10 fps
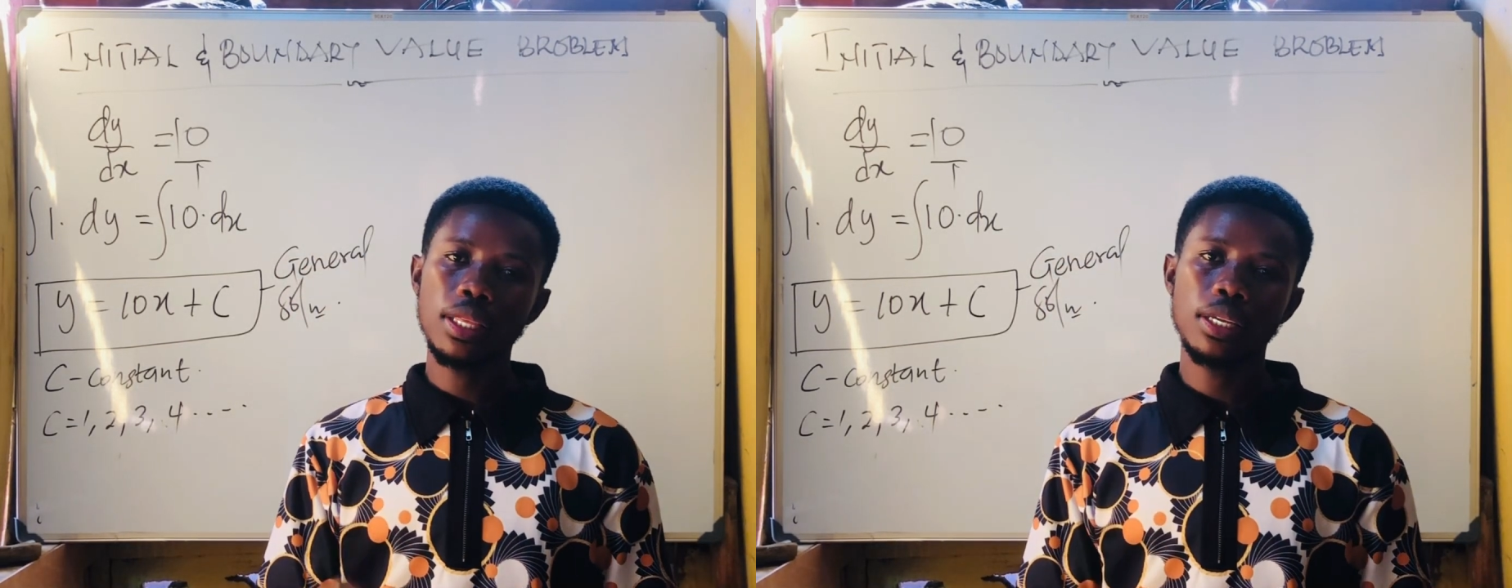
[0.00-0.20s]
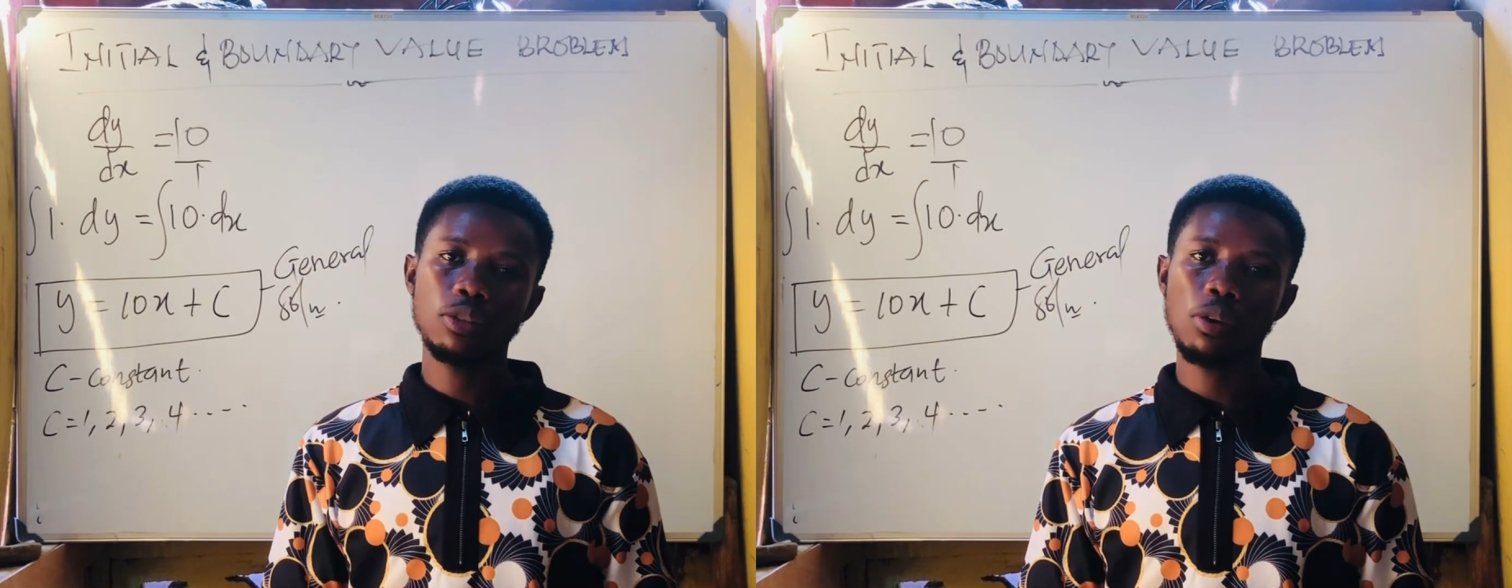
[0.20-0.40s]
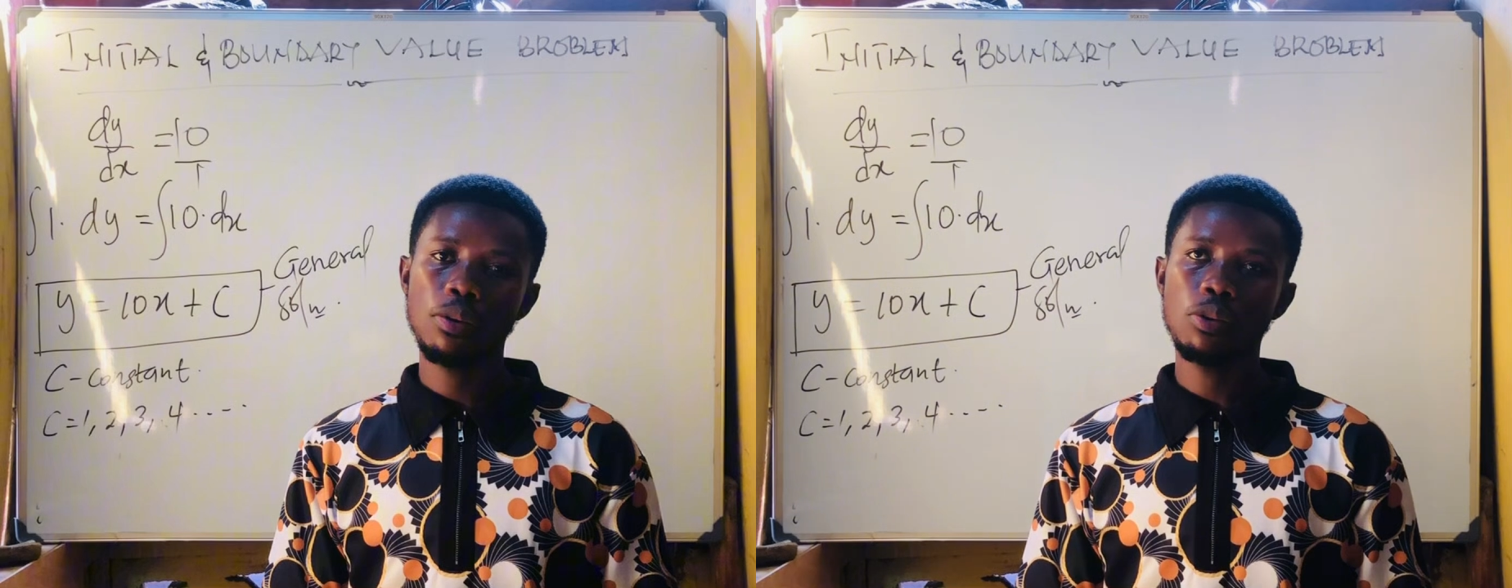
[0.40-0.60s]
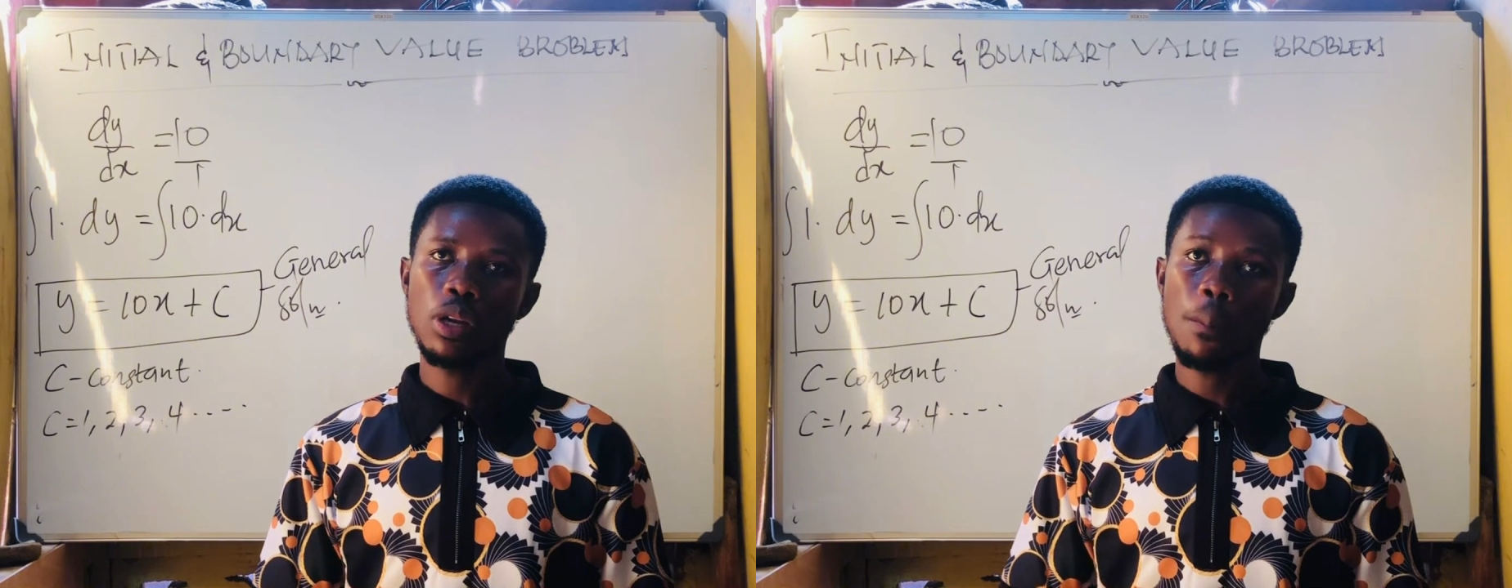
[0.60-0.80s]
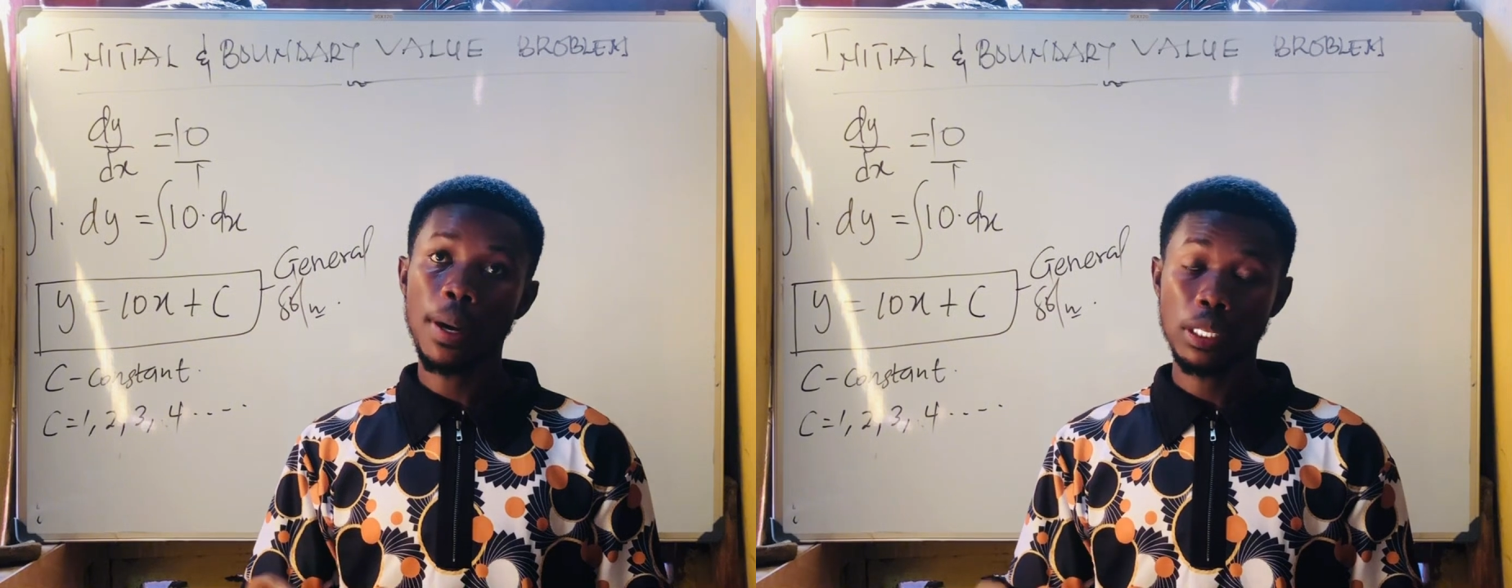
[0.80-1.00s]
thing is what we call
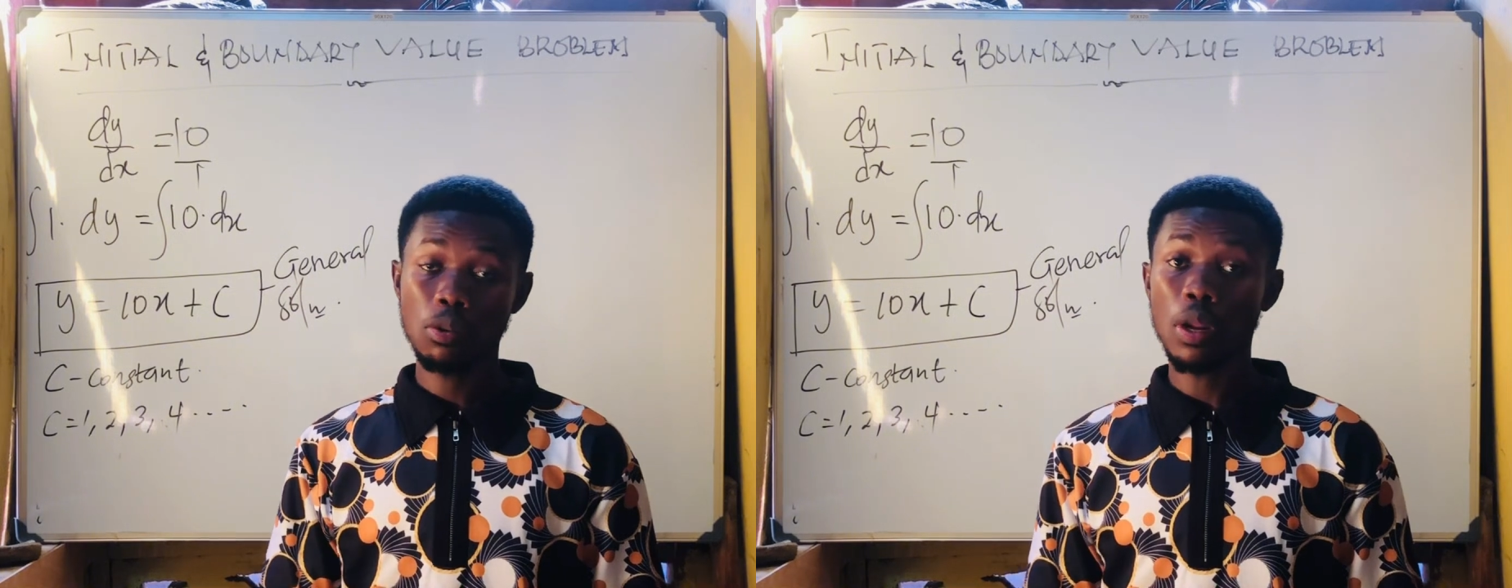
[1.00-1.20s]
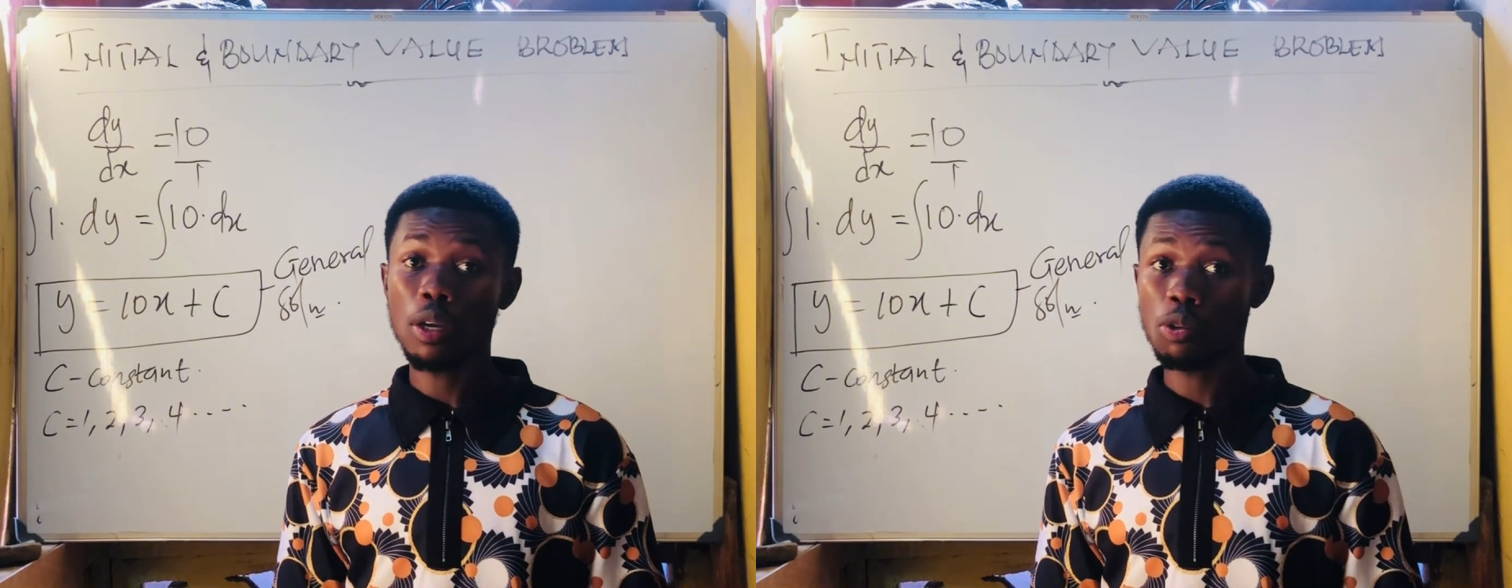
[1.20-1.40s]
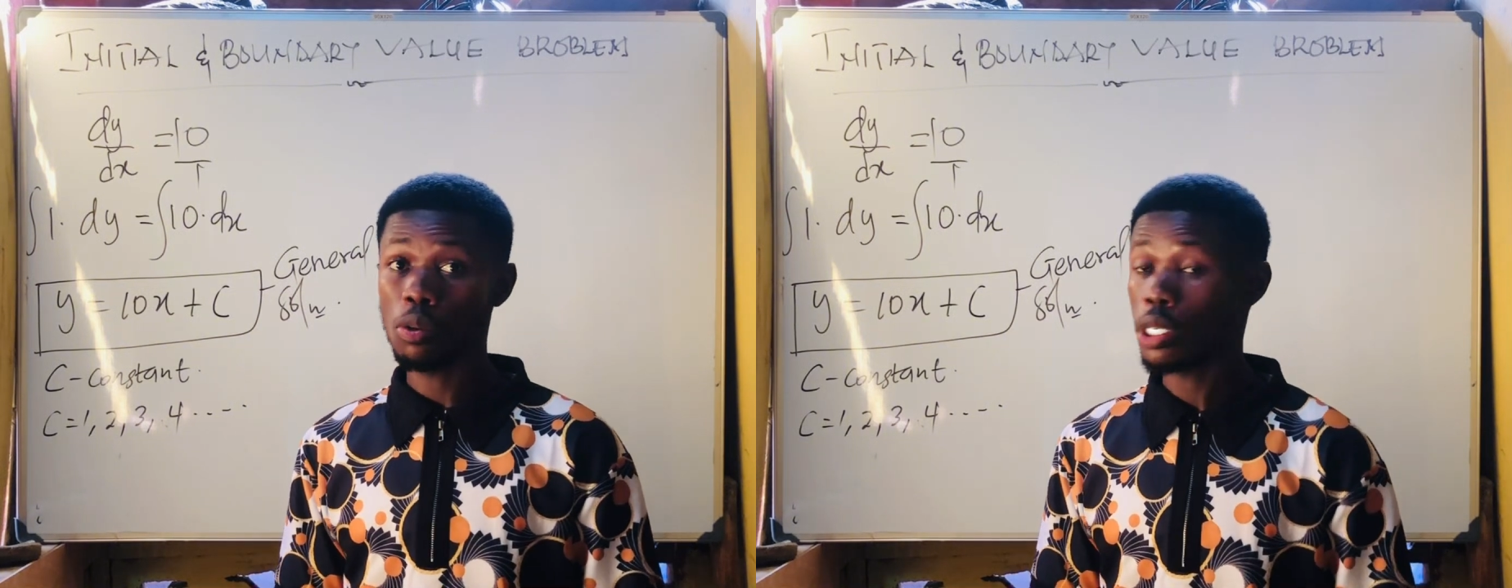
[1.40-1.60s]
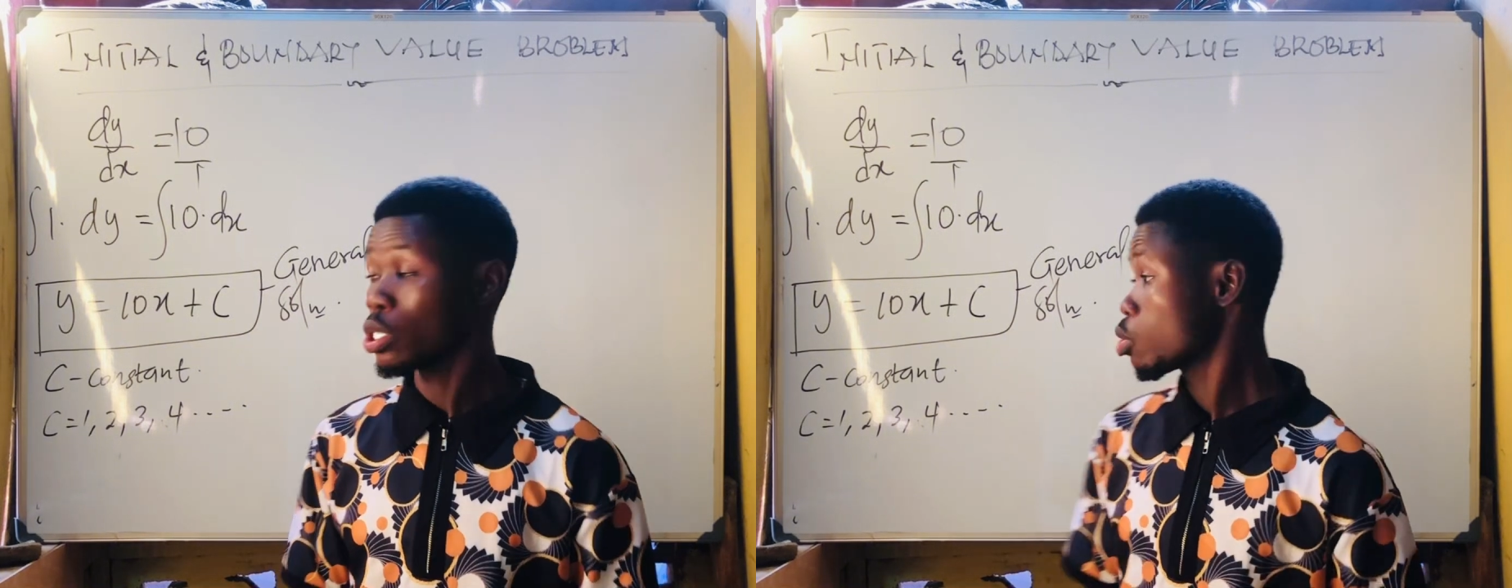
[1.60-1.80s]
a particular solution.